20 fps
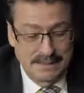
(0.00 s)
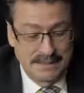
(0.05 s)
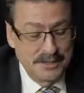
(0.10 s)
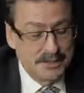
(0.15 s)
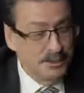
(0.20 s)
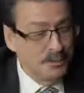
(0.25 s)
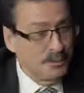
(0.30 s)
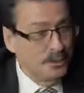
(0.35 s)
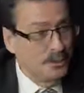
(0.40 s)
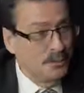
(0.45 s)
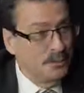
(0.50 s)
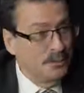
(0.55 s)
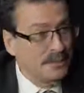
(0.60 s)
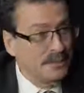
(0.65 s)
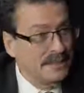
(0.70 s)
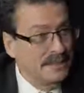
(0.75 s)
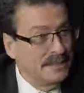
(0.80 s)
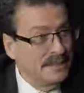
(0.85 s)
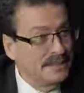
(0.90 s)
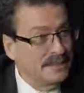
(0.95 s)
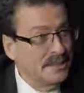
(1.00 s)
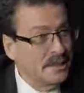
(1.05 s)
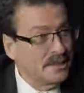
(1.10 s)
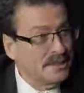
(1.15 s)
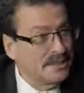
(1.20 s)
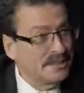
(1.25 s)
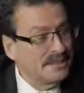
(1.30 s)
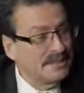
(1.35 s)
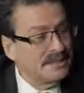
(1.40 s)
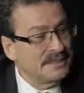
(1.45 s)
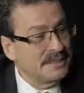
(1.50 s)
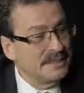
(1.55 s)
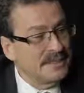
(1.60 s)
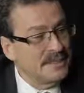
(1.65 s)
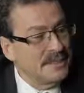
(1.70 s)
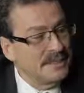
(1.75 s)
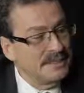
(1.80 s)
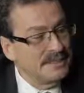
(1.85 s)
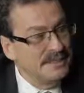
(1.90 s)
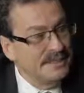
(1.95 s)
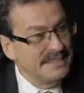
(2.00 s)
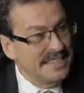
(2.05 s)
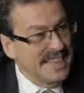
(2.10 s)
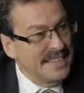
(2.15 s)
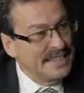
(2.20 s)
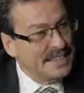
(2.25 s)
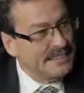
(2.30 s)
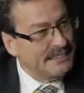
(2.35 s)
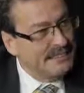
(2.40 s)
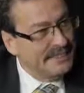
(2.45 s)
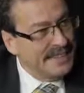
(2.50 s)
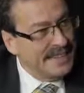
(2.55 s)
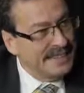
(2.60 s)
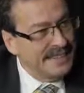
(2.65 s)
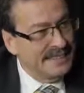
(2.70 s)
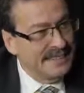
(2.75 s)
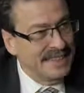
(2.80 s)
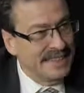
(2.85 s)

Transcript: This rope doesn't densify